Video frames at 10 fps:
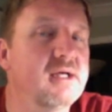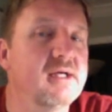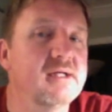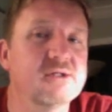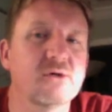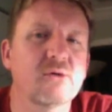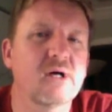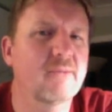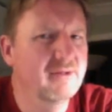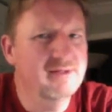So
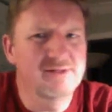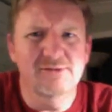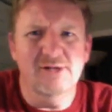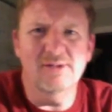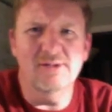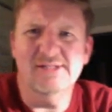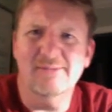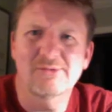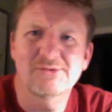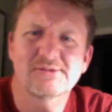I'm only going to do a couple
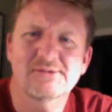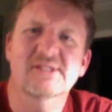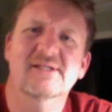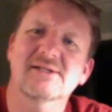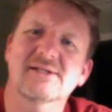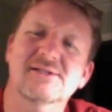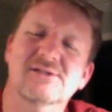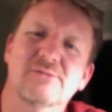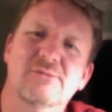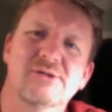examples because I think this is
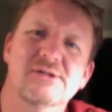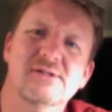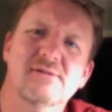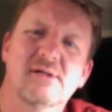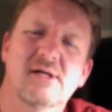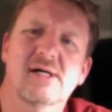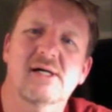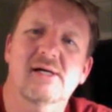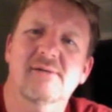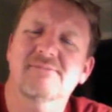super easy.
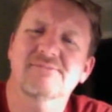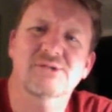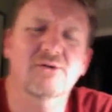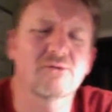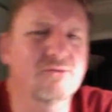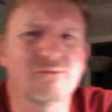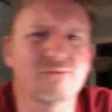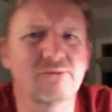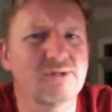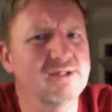
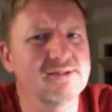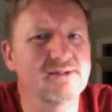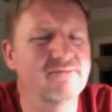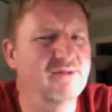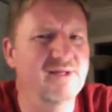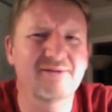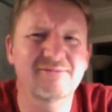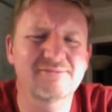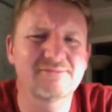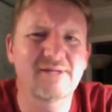If you thought
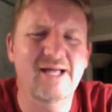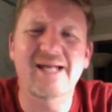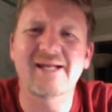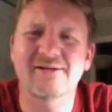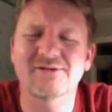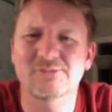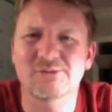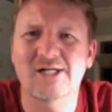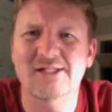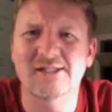adding and
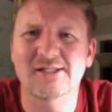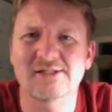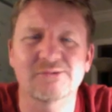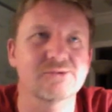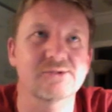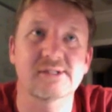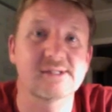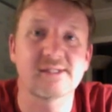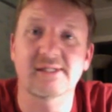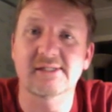subtracting decimals was
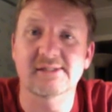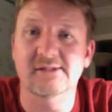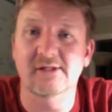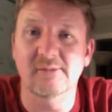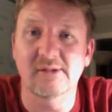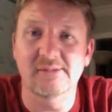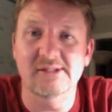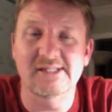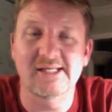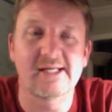easy, then this is going to be a
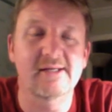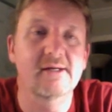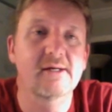piece of cake.